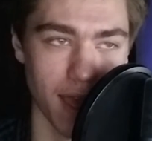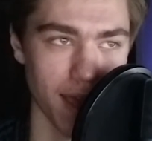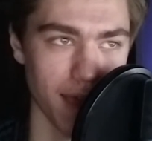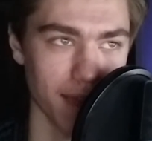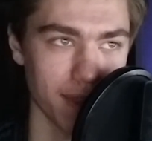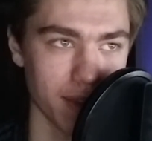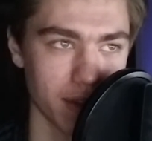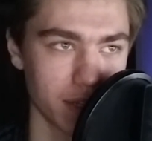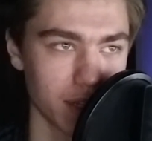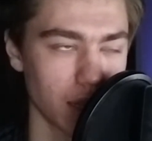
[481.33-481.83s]

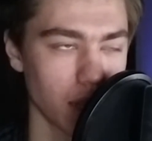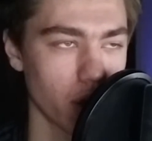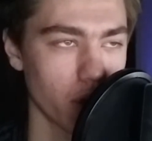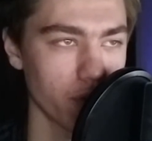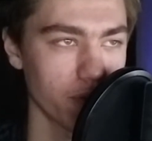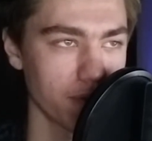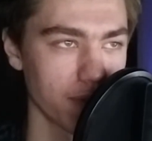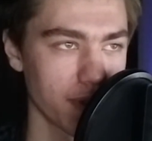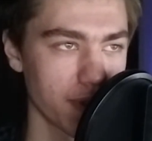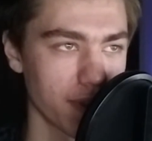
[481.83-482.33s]
There's a lot
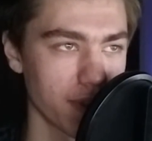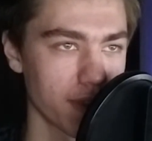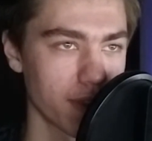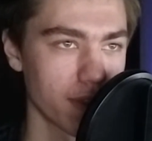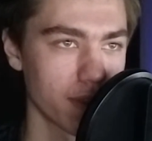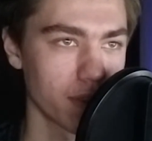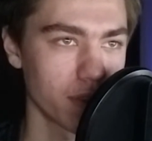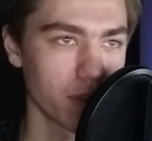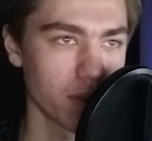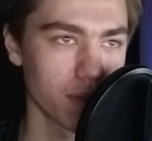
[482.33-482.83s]
of
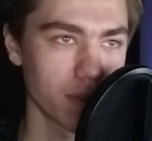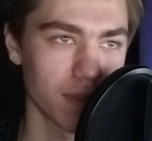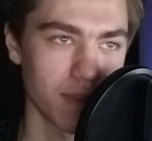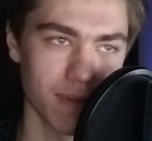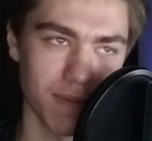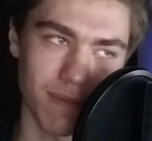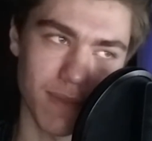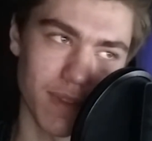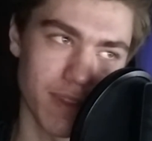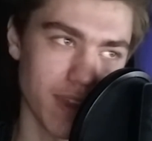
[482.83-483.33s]
new
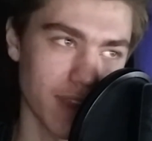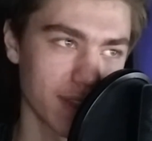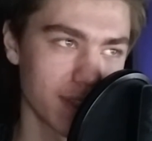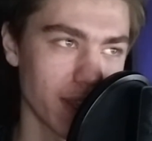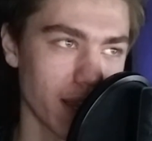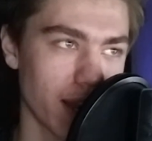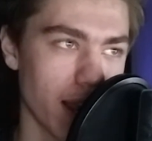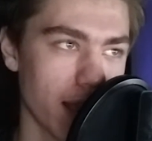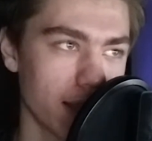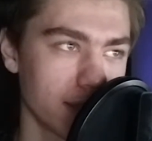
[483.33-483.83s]
things
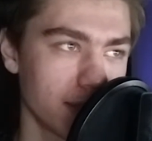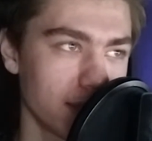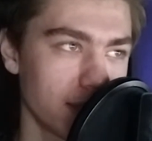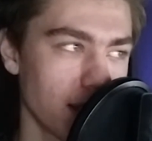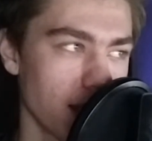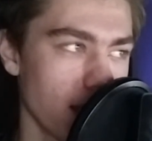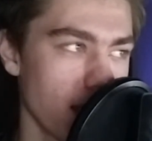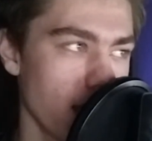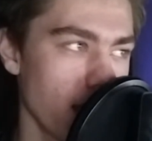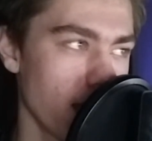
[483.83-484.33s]
that has
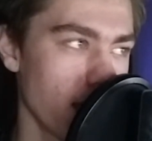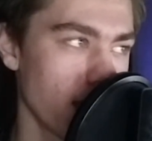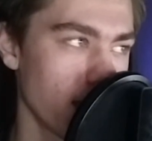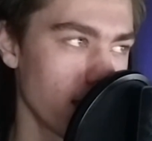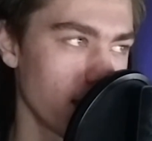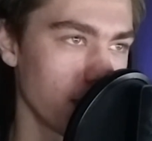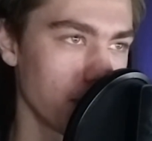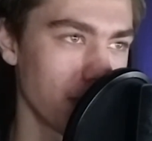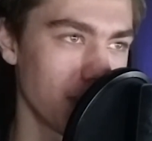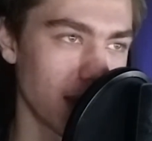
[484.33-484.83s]

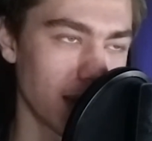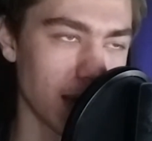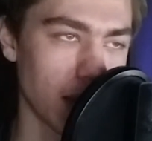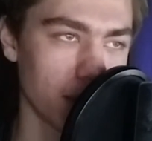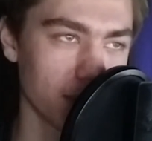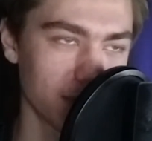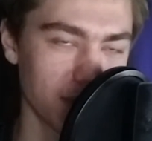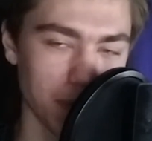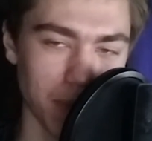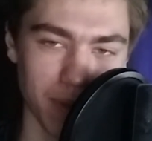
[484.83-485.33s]
been
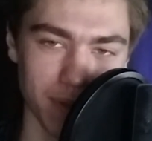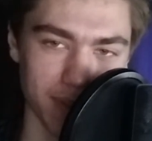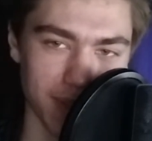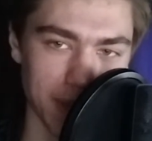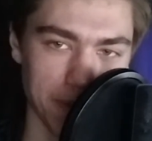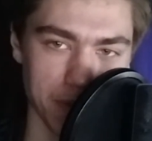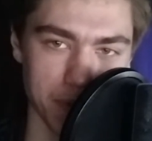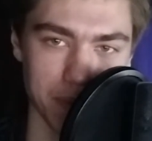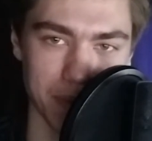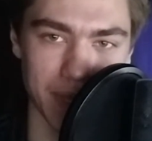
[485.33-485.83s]
announced about
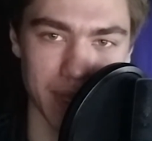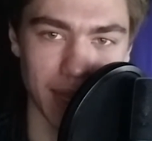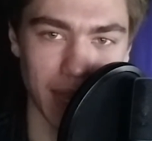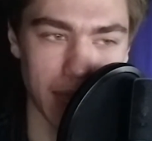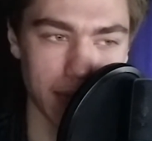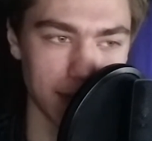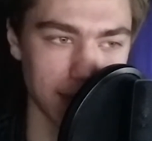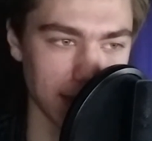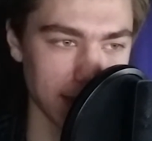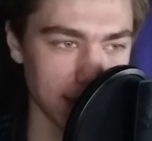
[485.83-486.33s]
Need for Speed
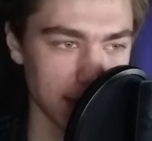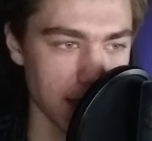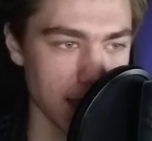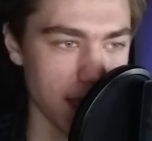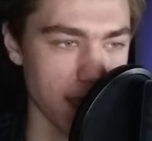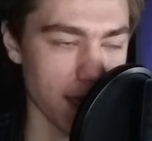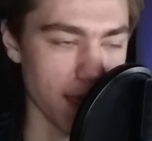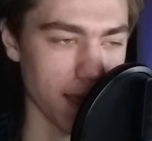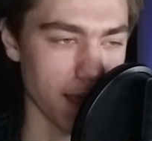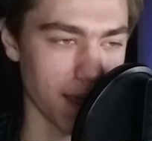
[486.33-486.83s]
lately
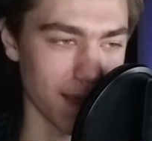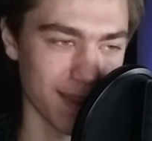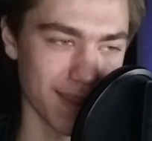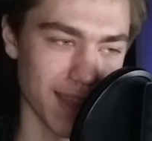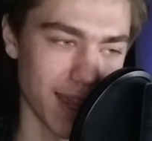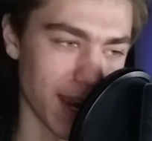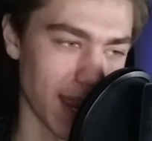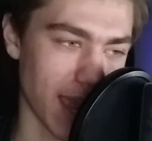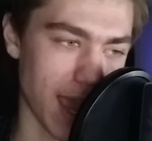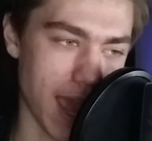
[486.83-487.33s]

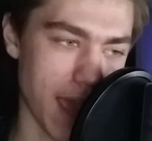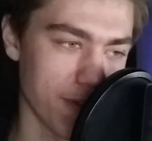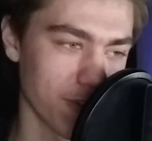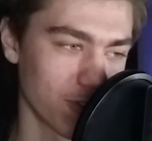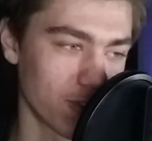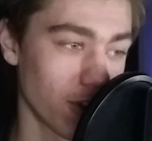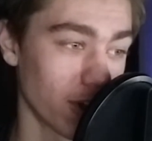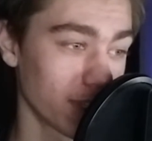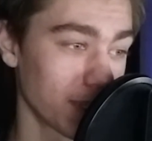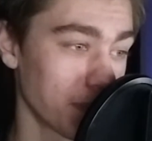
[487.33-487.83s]
that I
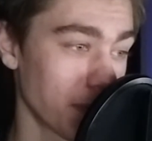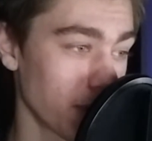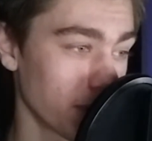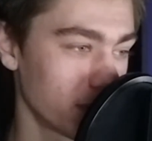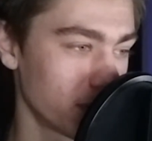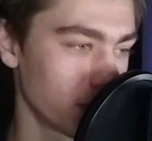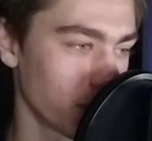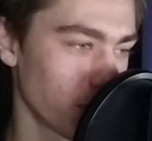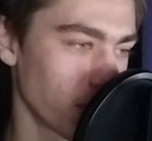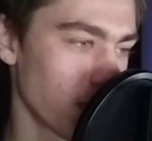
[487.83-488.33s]
haven't talked
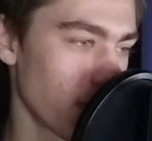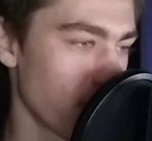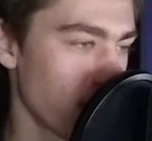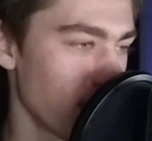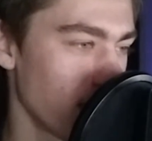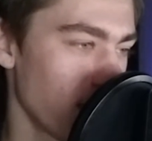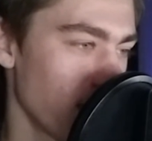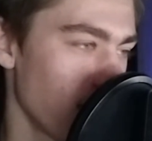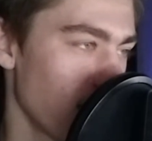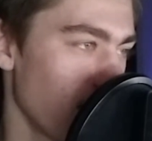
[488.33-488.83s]
about, so
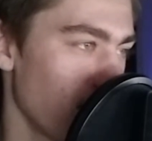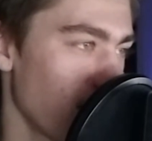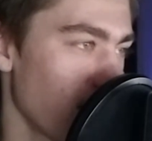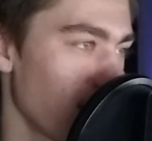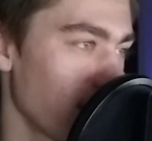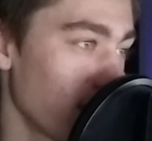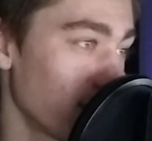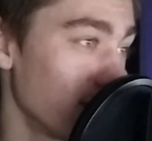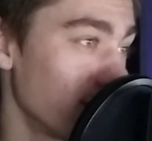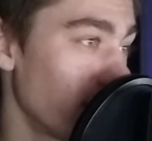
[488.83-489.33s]

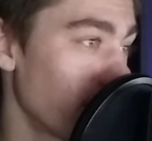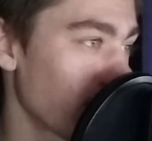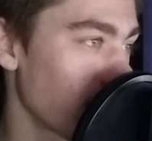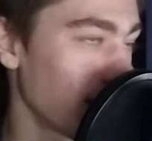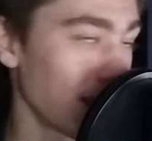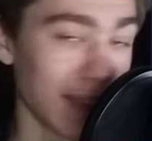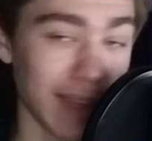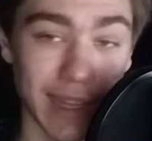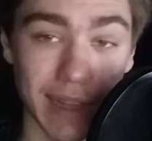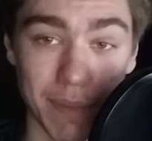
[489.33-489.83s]
I got to talk a
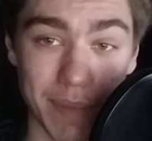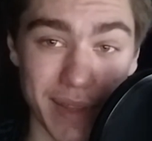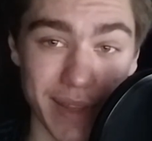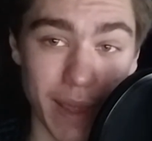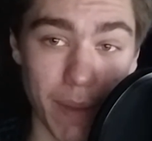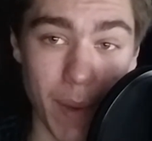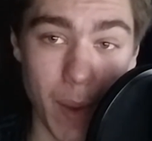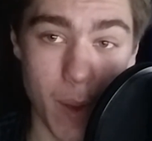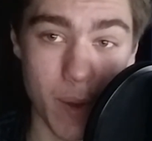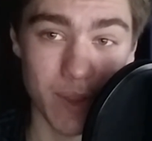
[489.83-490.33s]
little bit
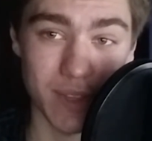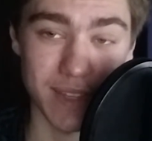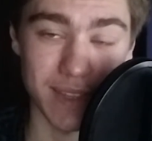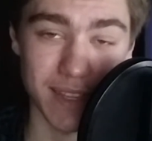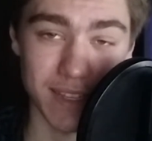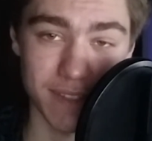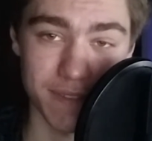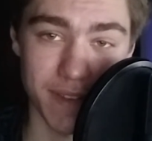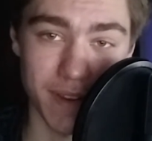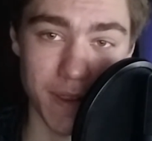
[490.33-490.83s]
about it in
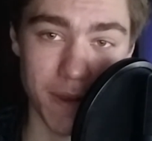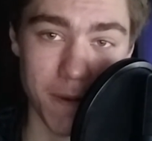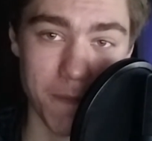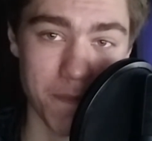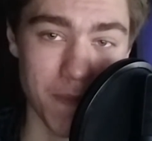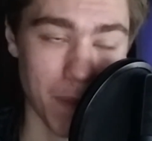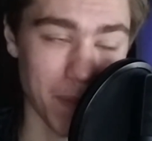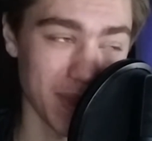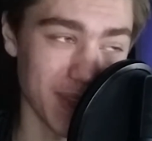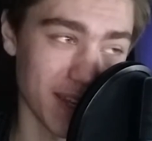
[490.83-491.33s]
this video.
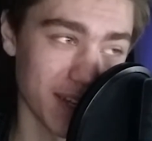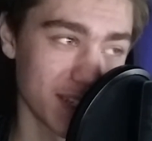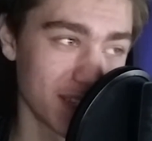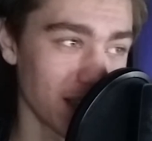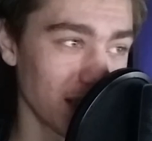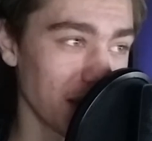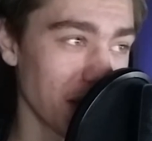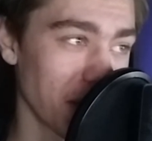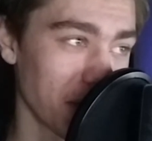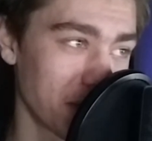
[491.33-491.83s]
I mean, there's
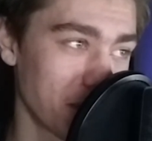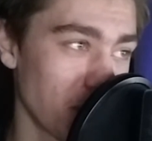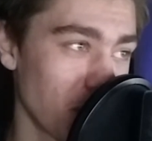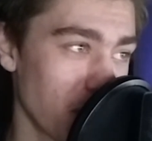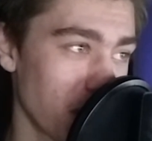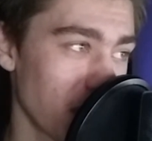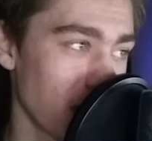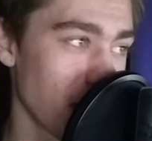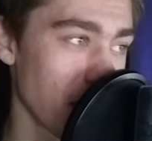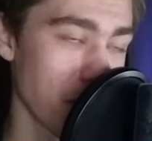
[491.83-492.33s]
a lot
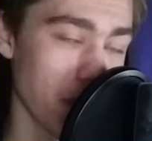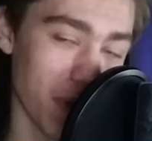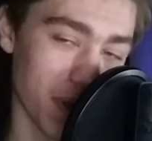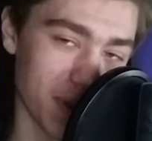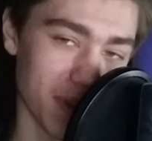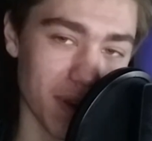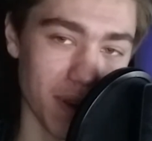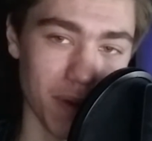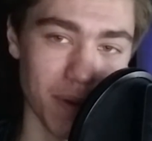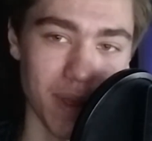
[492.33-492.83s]
more,
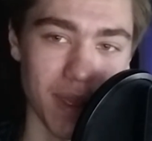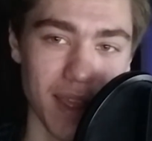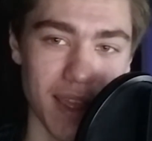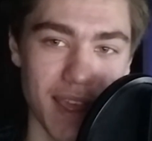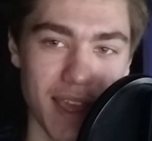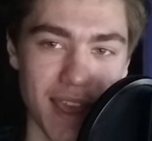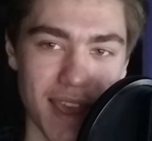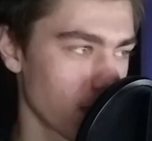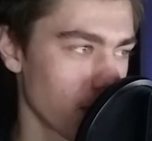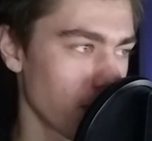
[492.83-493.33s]
but you know.
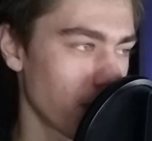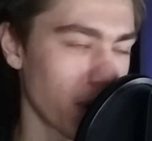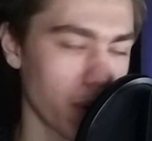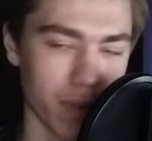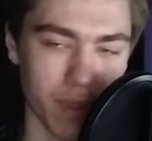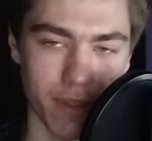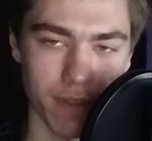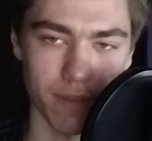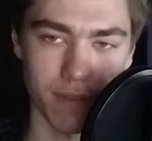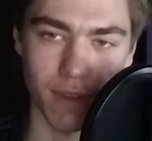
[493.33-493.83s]
By
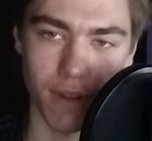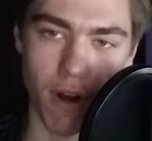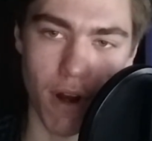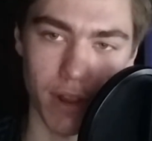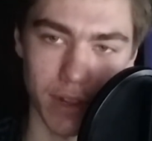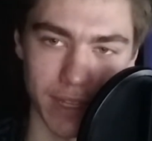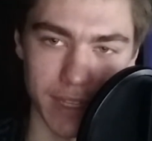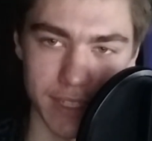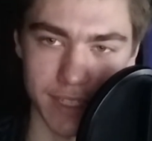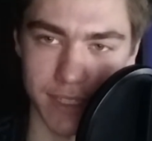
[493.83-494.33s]
the way, the
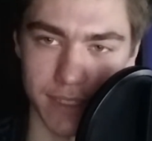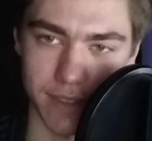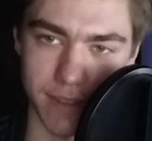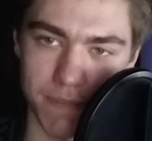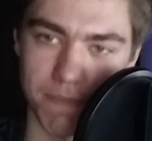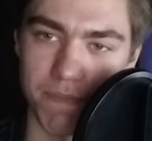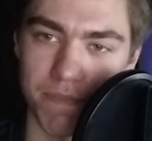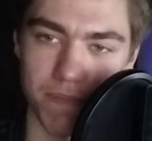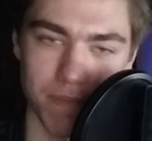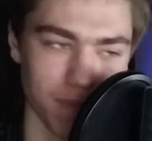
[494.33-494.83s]
car
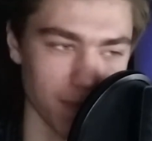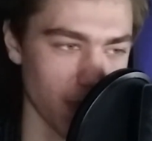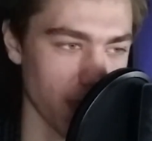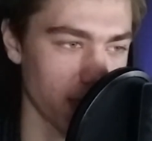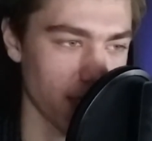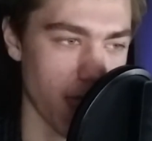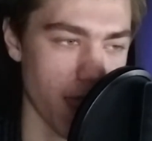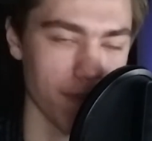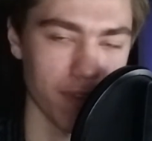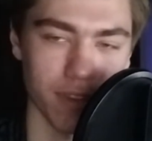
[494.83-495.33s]
list,
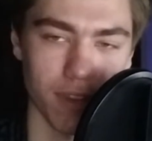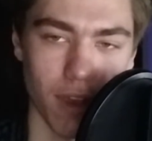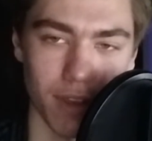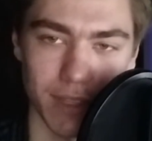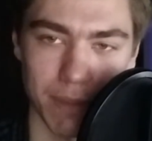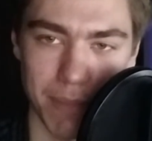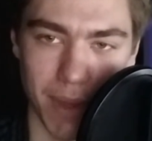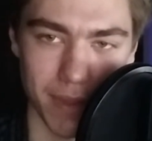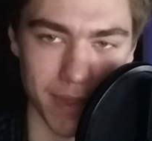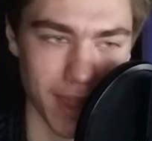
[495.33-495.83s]
I haven't
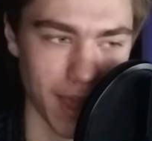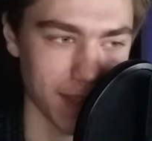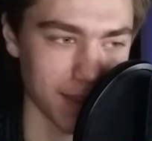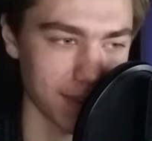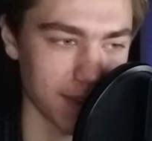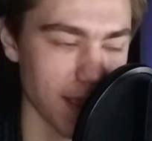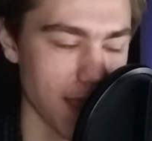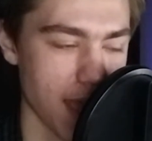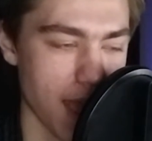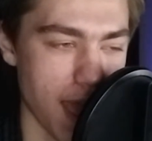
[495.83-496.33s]
talked about
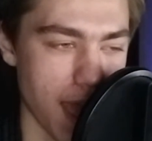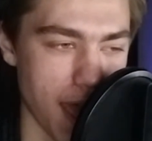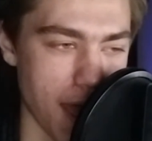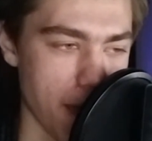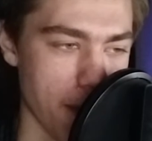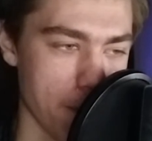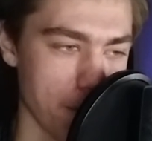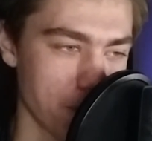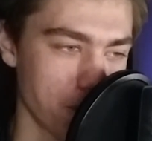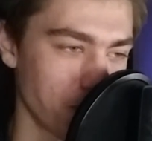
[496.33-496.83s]
that.
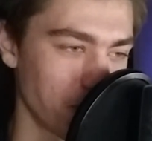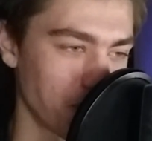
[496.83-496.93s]
I